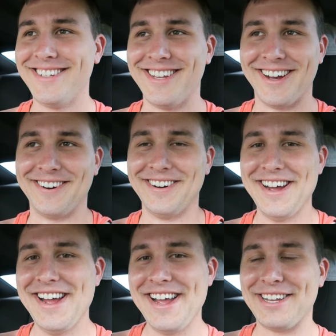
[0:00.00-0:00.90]
So
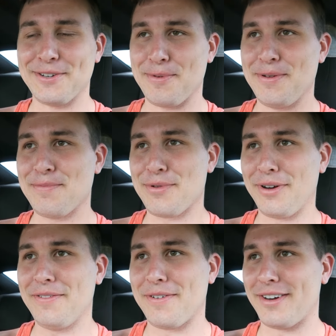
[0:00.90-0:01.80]
should be
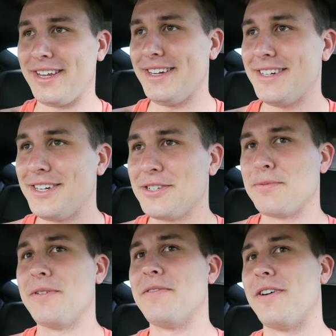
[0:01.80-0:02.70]
pretty funny,
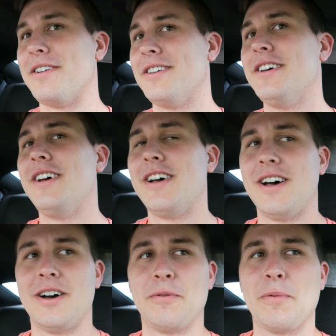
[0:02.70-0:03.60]
should be fun.
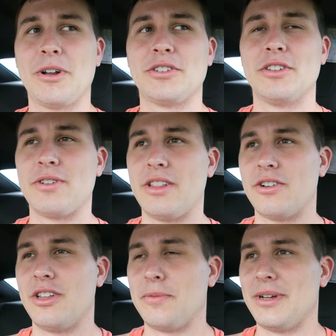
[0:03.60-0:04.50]
Uh, we watched the
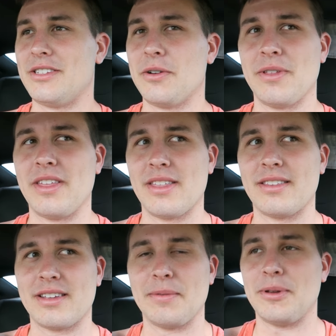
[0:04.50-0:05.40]
trailer a little bit, so I think
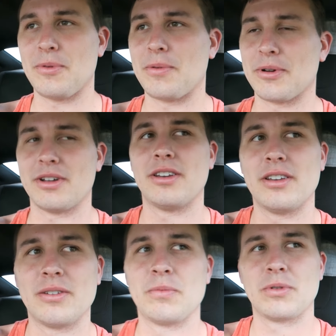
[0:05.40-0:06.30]
that's gonna be what we're
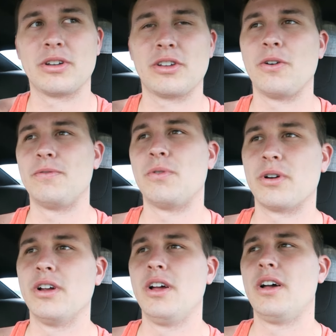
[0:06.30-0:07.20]
gonna we're gonna go
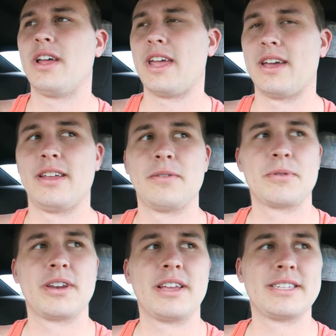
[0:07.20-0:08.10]
for, and
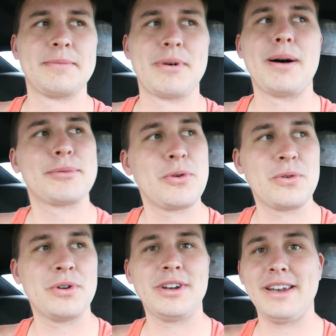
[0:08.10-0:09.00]
we're gonna get some
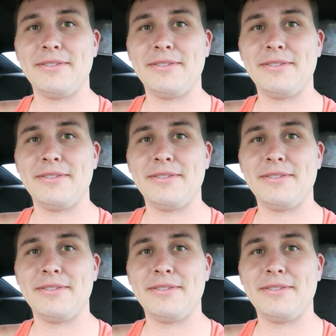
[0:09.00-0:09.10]
popcorn and